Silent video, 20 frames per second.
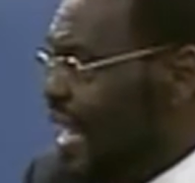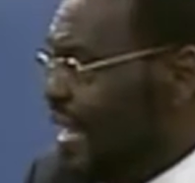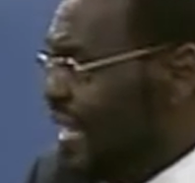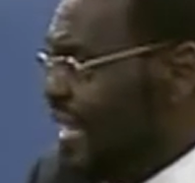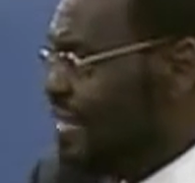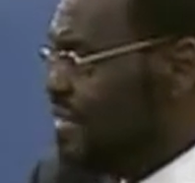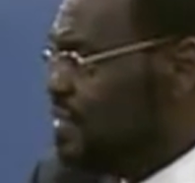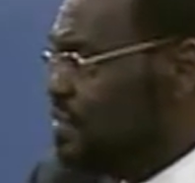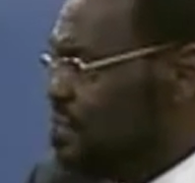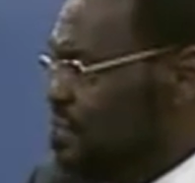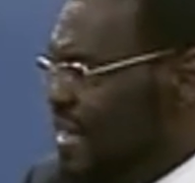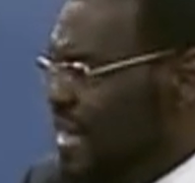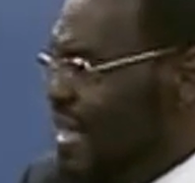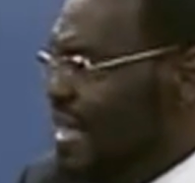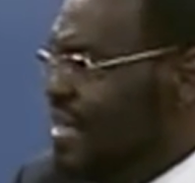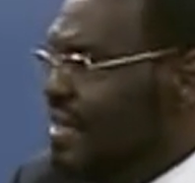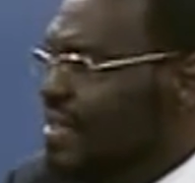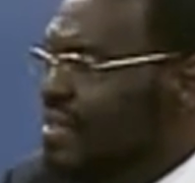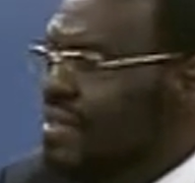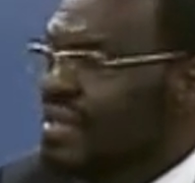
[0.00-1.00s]
like it's
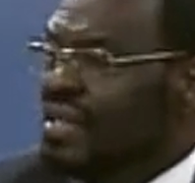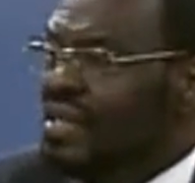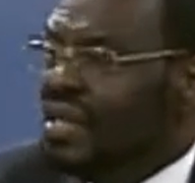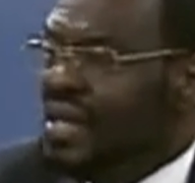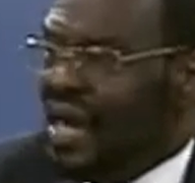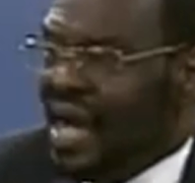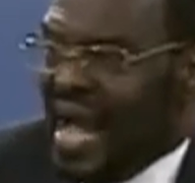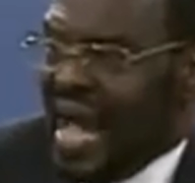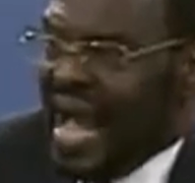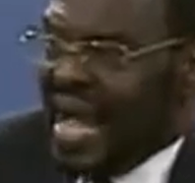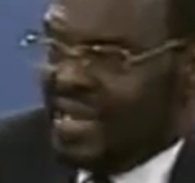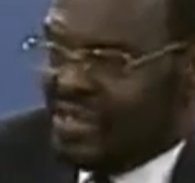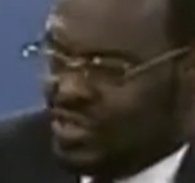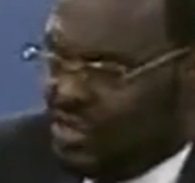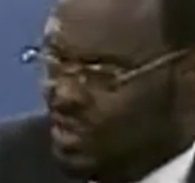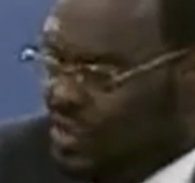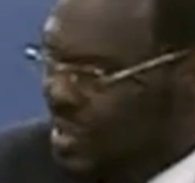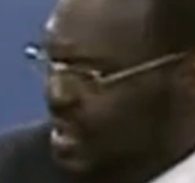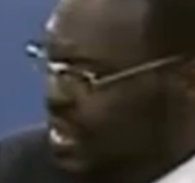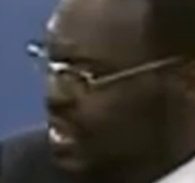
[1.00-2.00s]
being
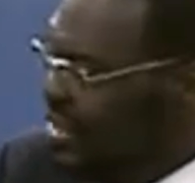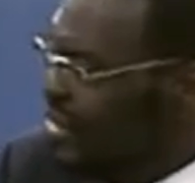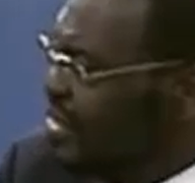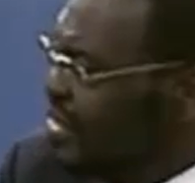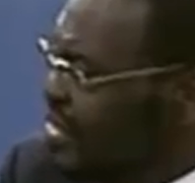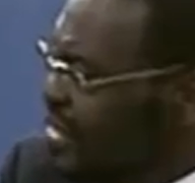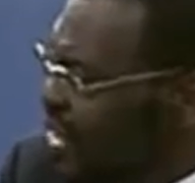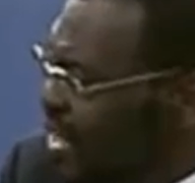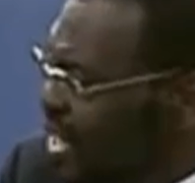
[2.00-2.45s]
actually